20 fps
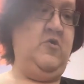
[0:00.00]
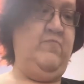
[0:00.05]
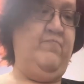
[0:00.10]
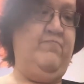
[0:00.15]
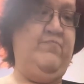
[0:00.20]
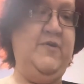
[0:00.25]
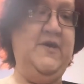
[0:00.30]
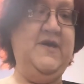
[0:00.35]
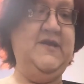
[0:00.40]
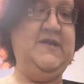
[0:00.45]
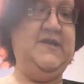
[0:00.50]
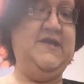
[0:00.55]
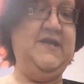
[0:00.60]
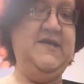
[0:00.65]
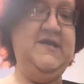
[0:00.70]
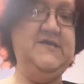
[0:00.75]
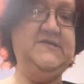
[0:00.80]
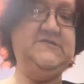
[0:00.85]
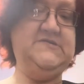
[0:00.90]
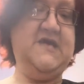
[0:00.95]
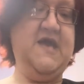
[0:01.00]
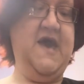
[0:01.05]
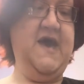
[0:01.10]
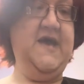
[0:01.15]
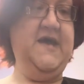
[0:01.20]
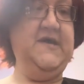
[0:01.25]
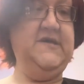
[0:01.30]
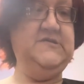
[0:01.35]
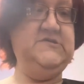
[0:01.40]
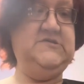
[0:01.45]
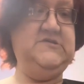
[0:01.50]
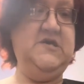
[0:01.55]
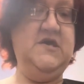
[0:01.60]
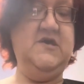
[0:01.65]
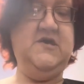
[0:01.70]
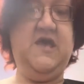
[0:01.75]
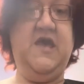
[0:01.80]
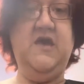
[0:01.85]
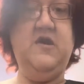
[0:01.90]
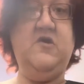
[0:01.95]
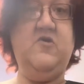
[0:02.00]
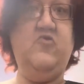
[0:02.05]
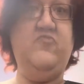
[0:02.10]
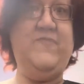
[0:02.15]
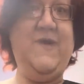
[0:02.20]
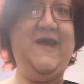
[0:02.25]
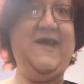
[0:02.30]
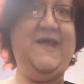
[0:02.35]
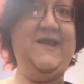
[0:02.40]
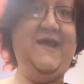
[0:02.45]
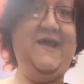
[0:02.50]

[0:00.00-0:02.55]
But these guys can go back in the